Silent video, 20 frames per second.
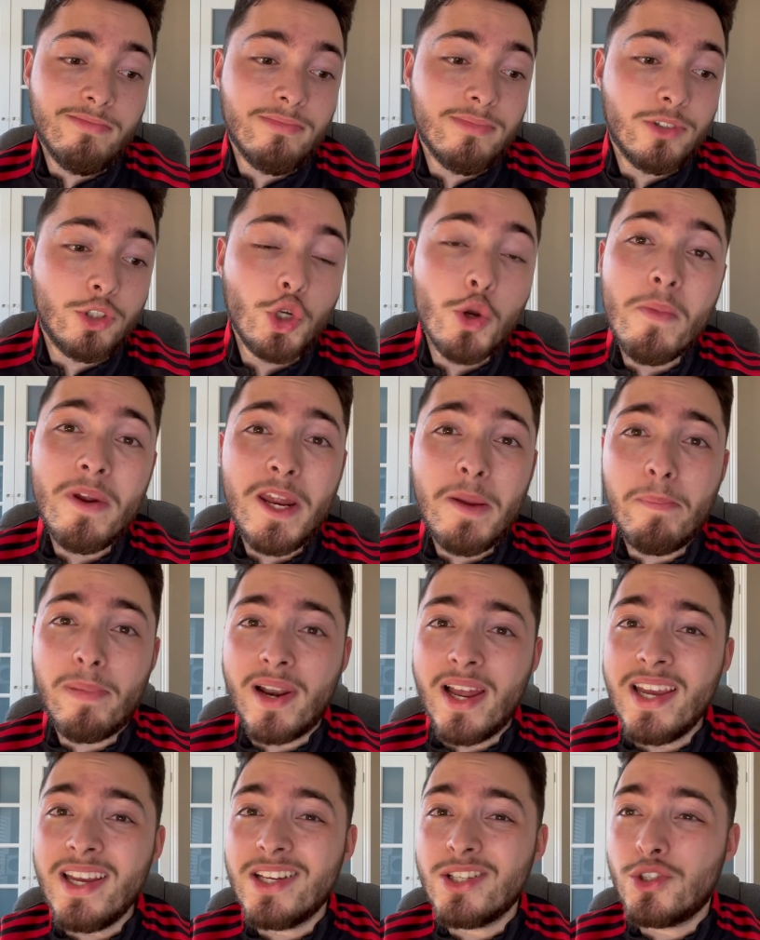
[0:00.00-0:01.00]
too many
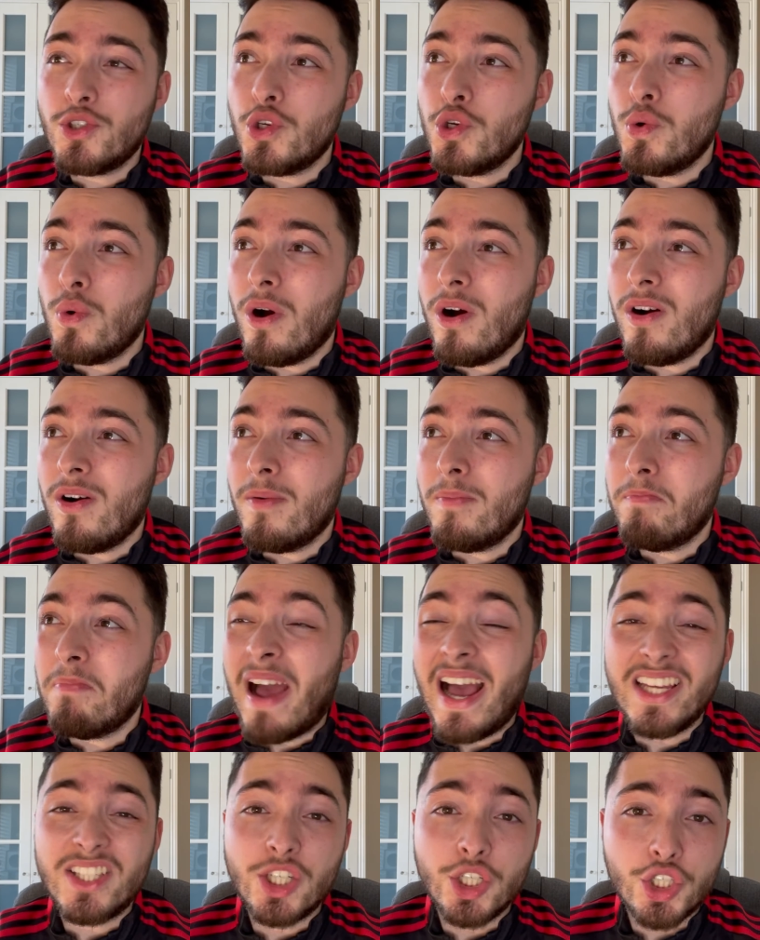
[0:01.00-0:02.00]
players who are
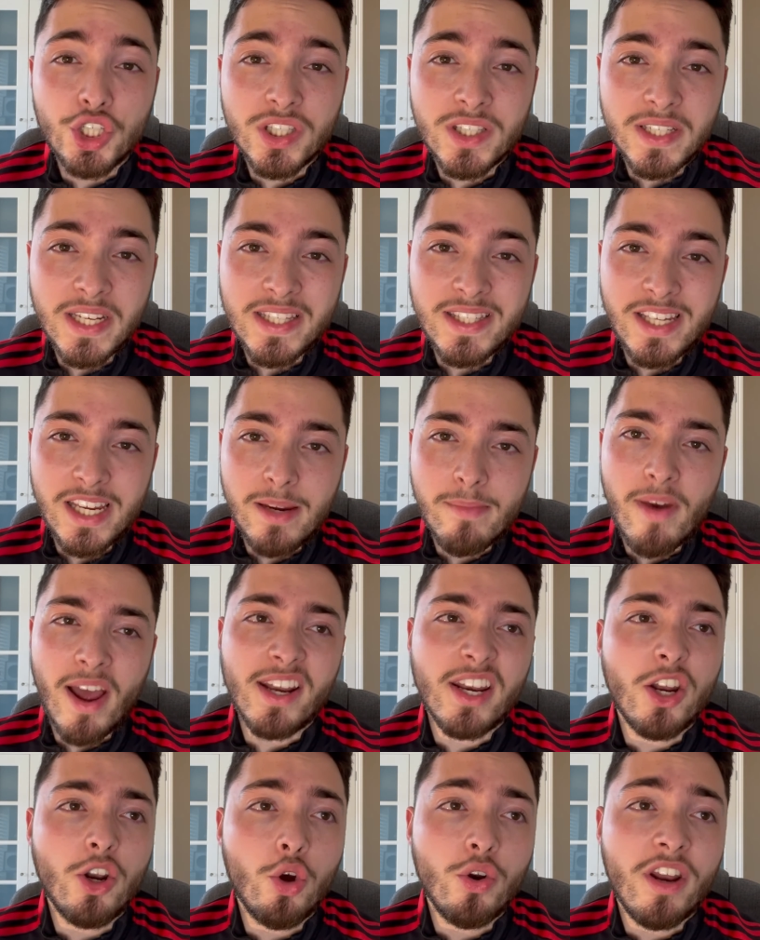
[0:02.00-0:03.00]
passengers in the team. And
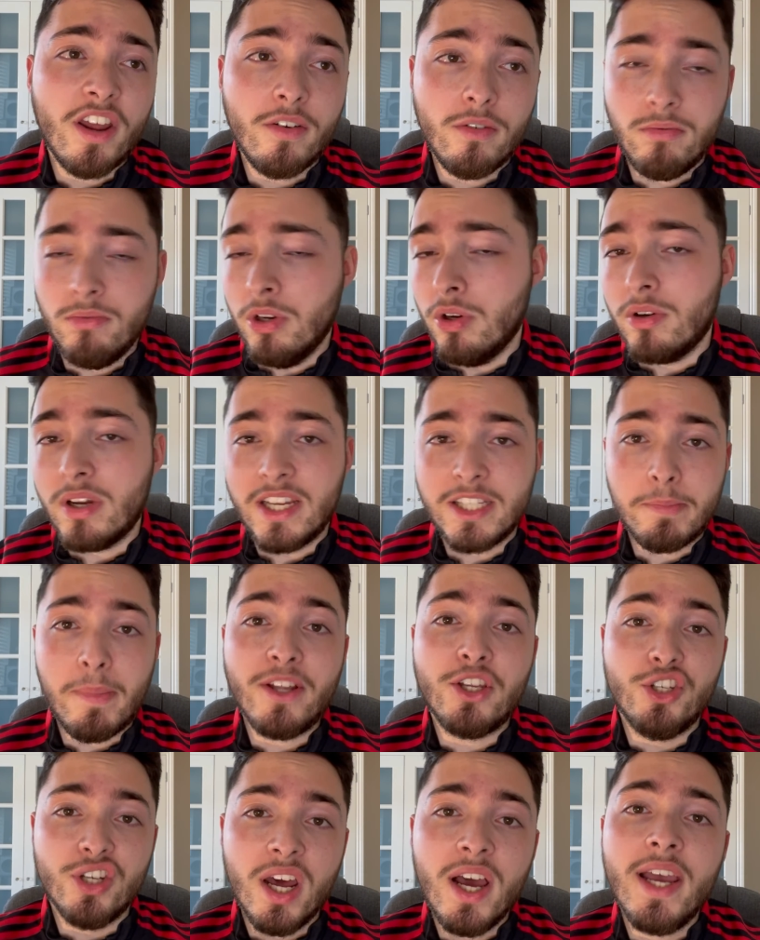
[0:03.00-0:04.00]
I know that, look, as Man
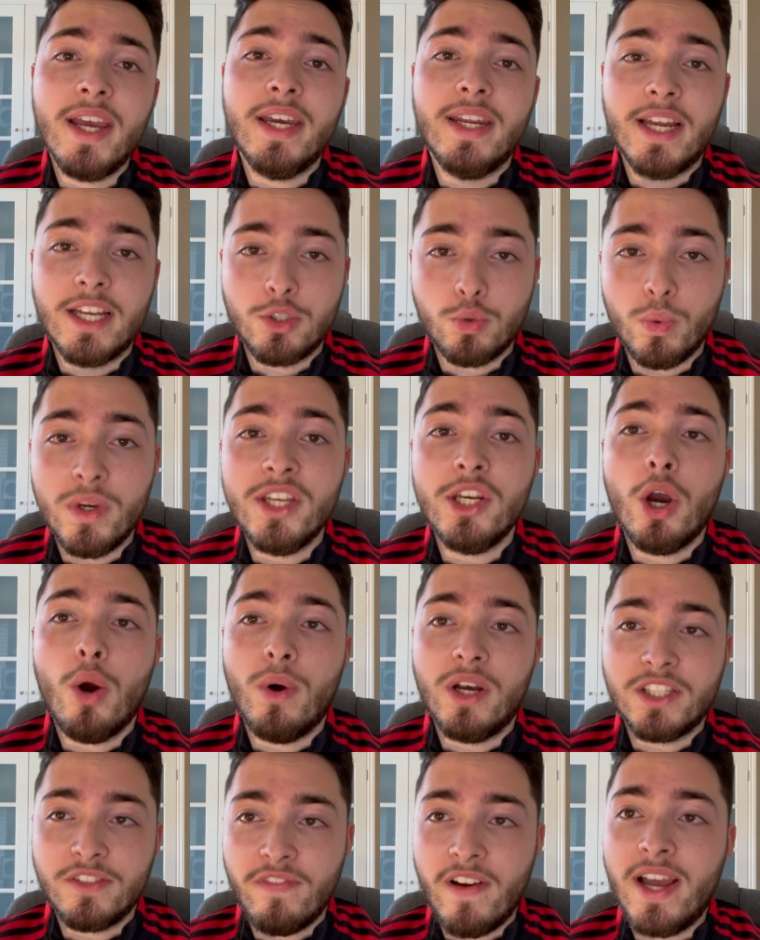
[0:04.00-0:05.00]
United, as we know
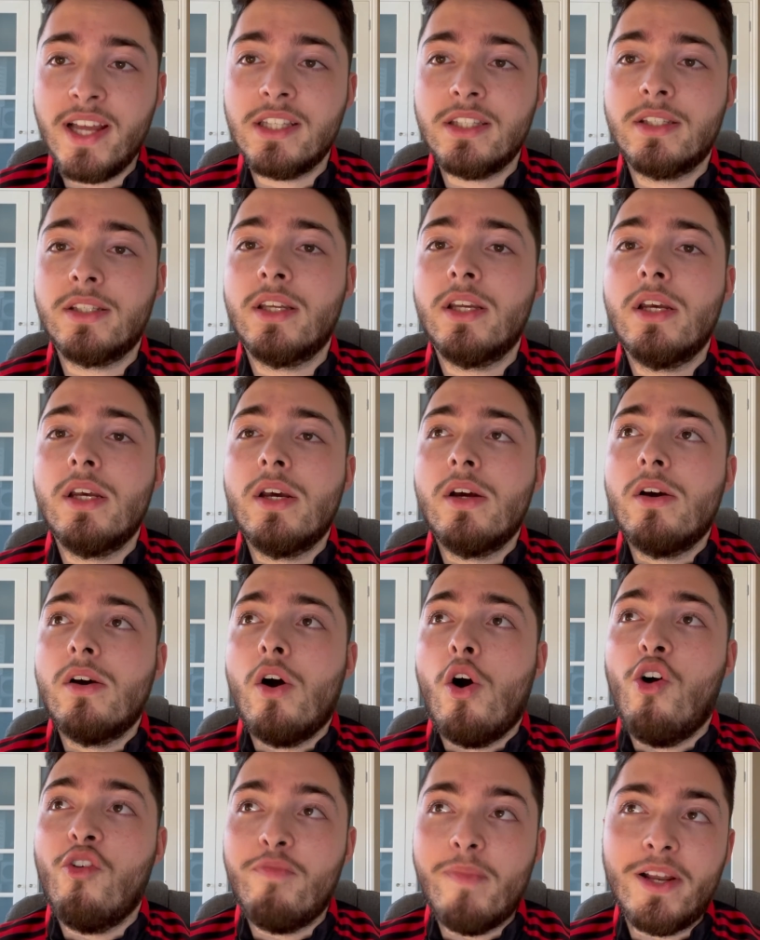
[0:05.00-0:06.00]
as fans
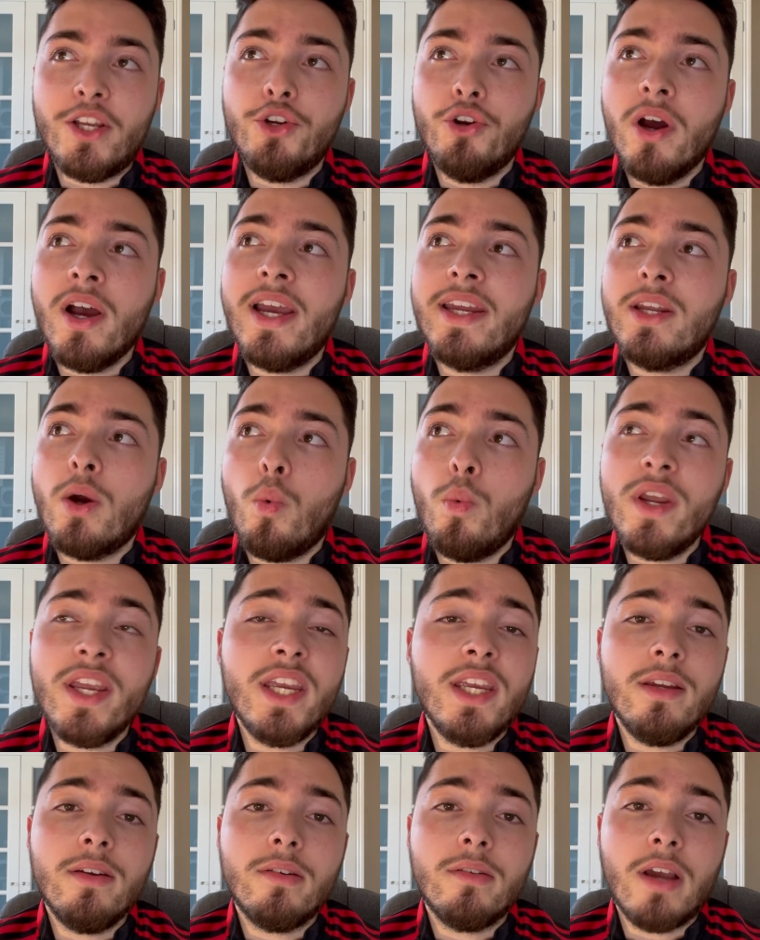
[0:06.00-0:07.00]
of Man United, that
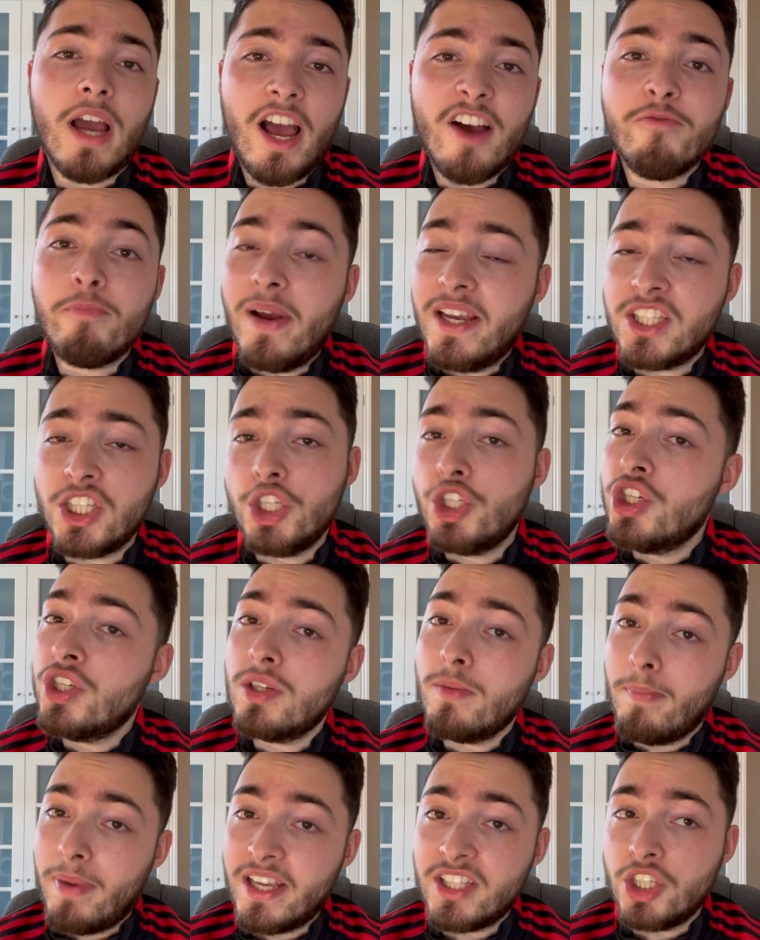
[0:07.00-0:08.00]
we have
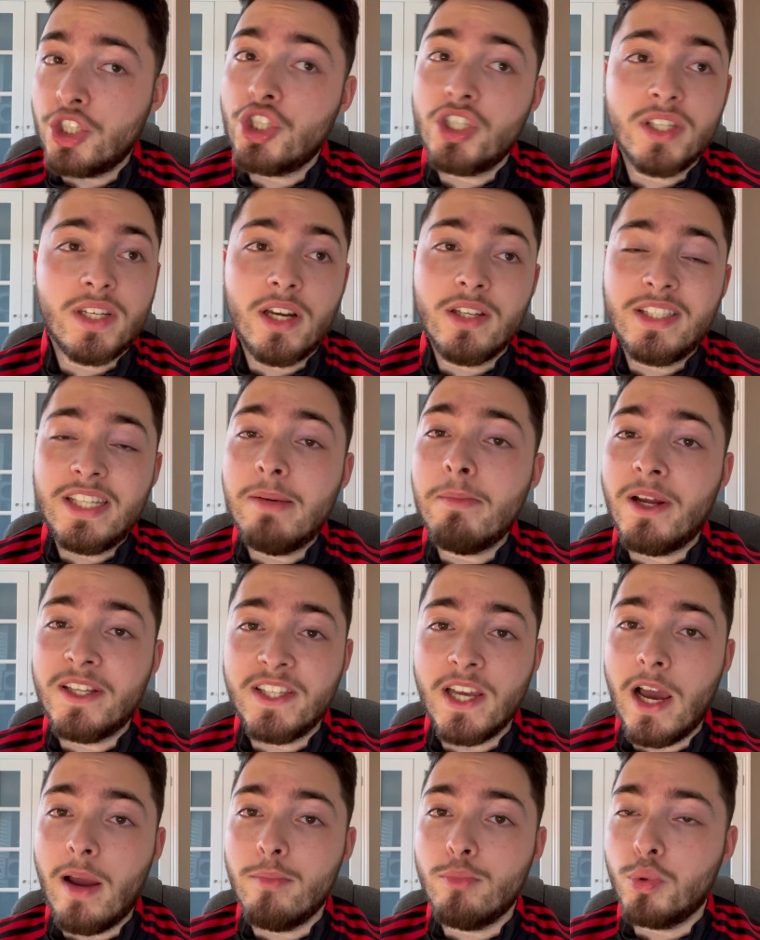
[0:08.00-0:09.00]
passengers in our team at
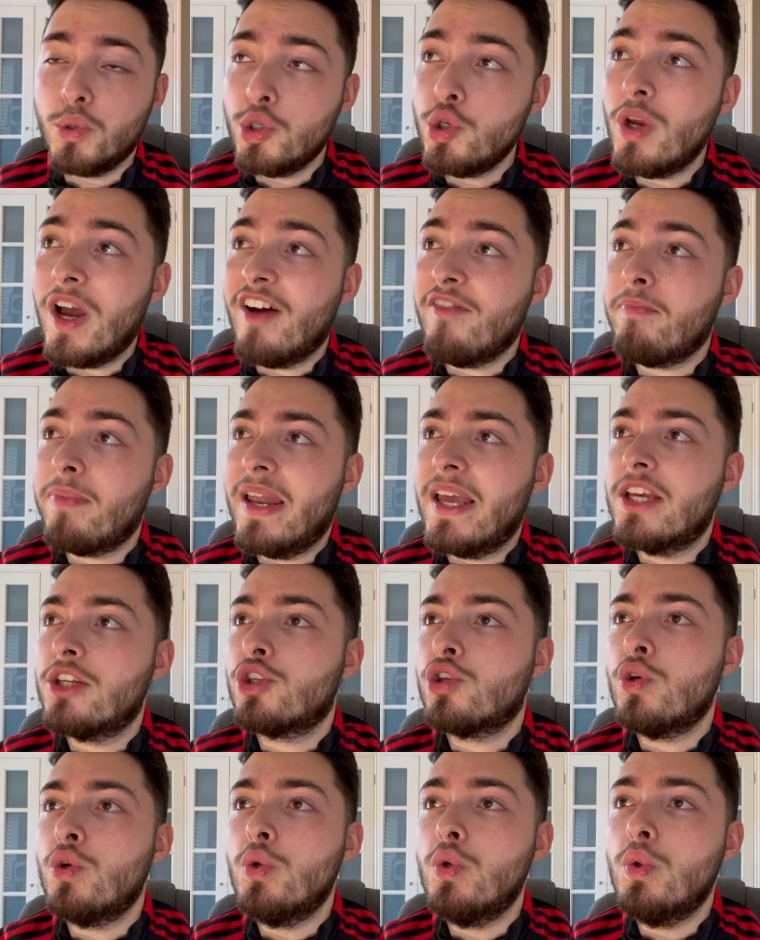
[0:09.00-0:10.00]
times. We do have players
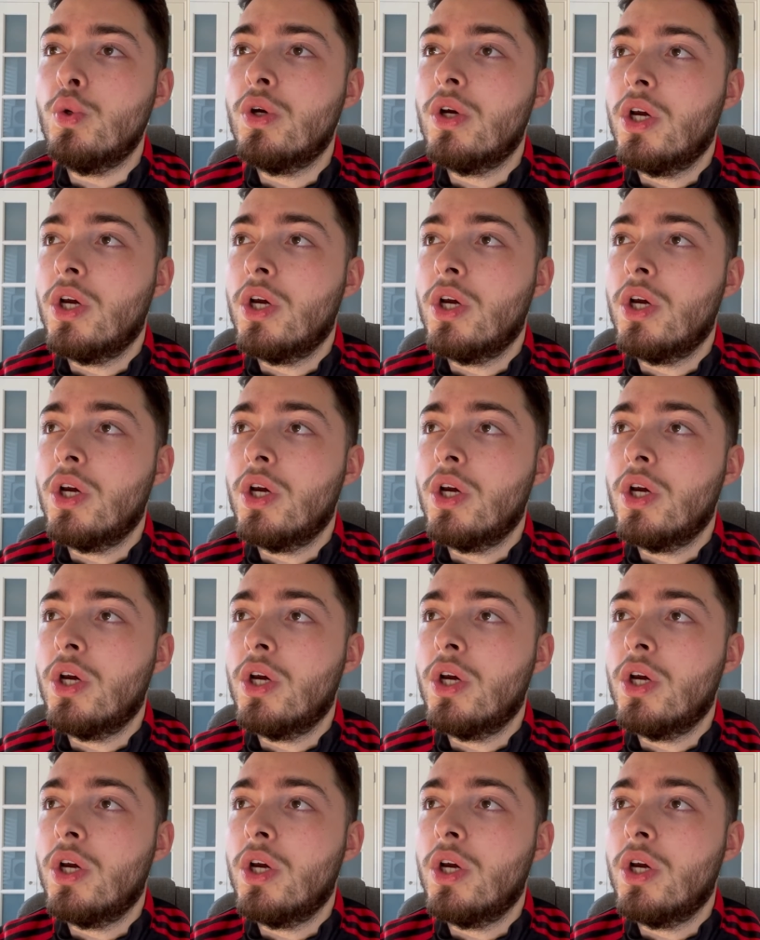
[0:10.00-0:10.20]
who